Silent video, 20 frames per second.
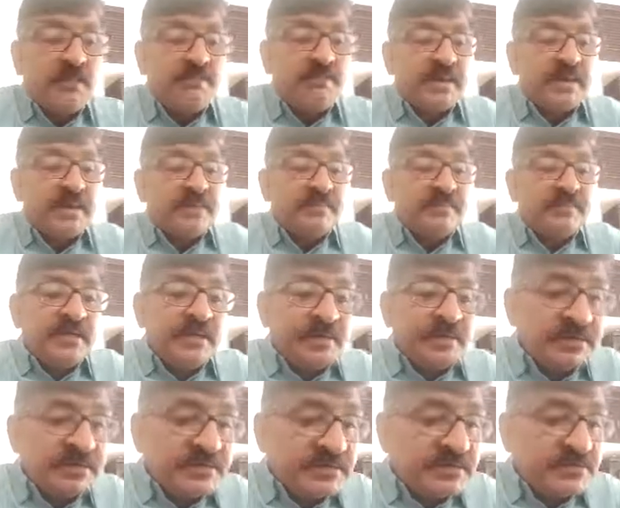Primary
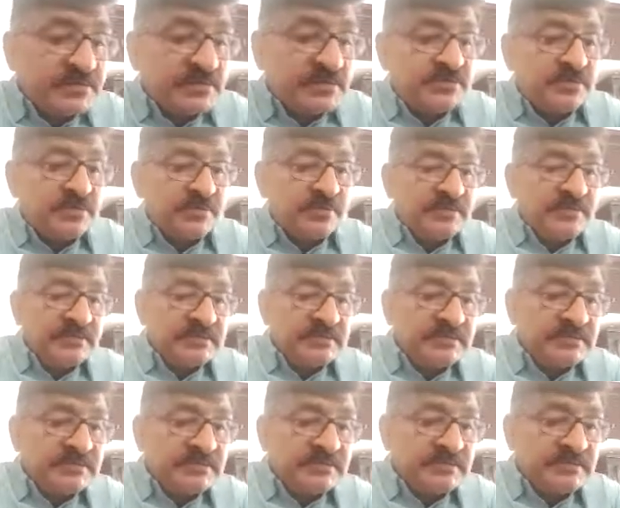herpetic
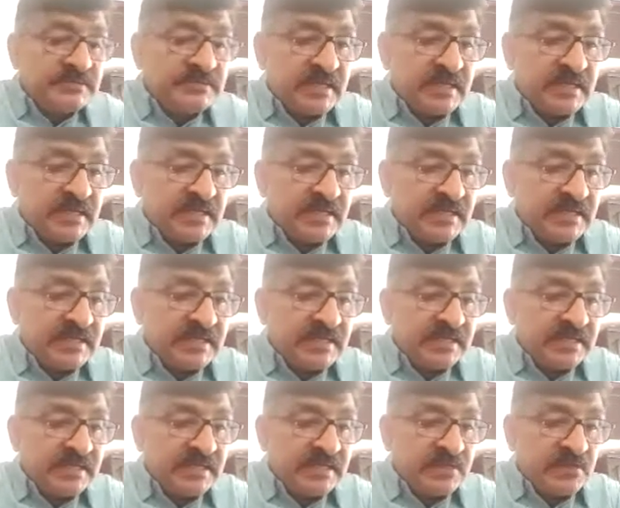gingivostomatitis
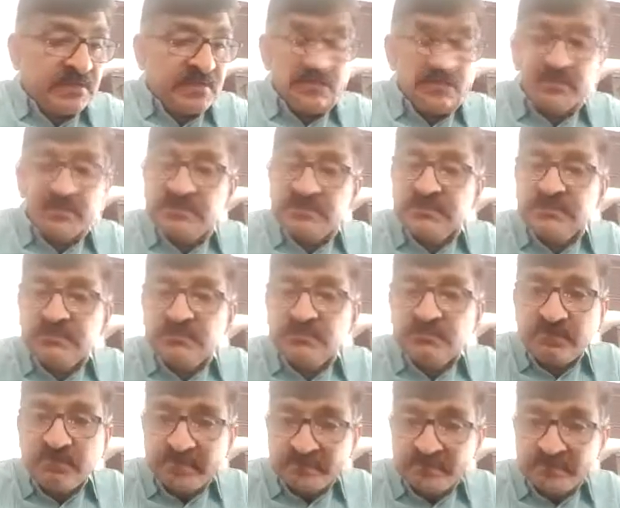causes
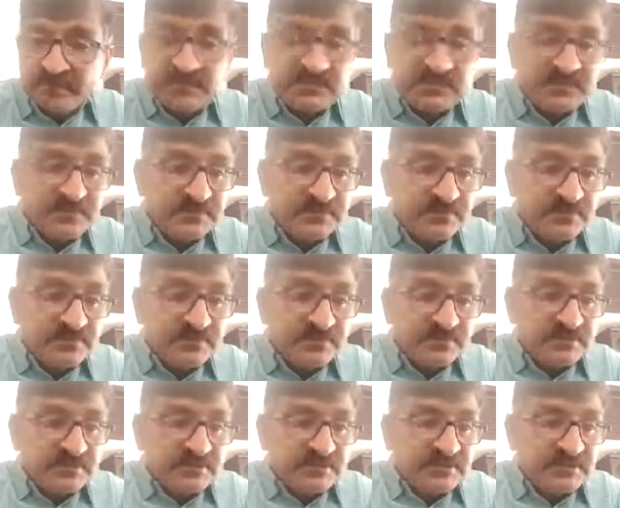virus, which
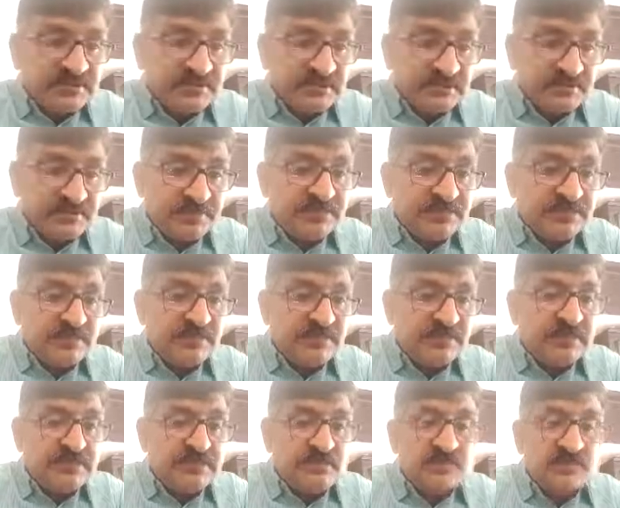is herpes
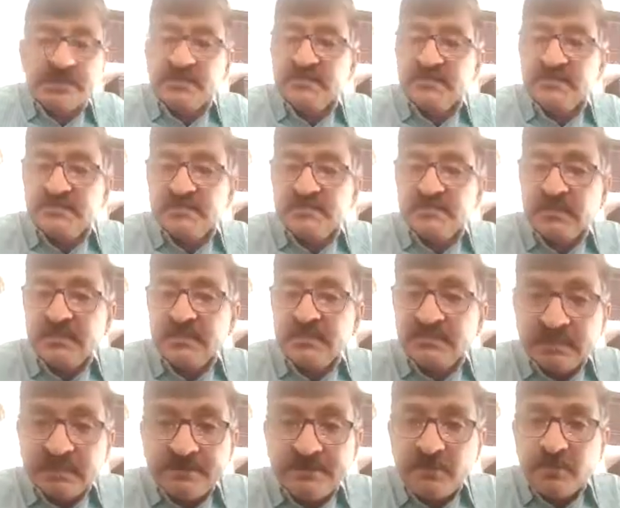simplex virus, that is
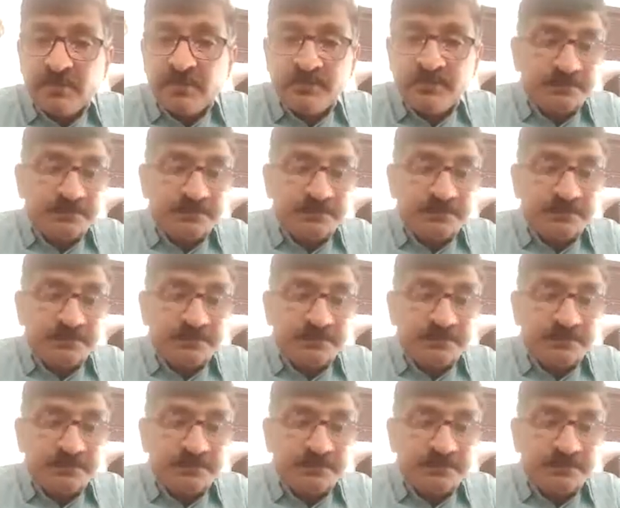type 1.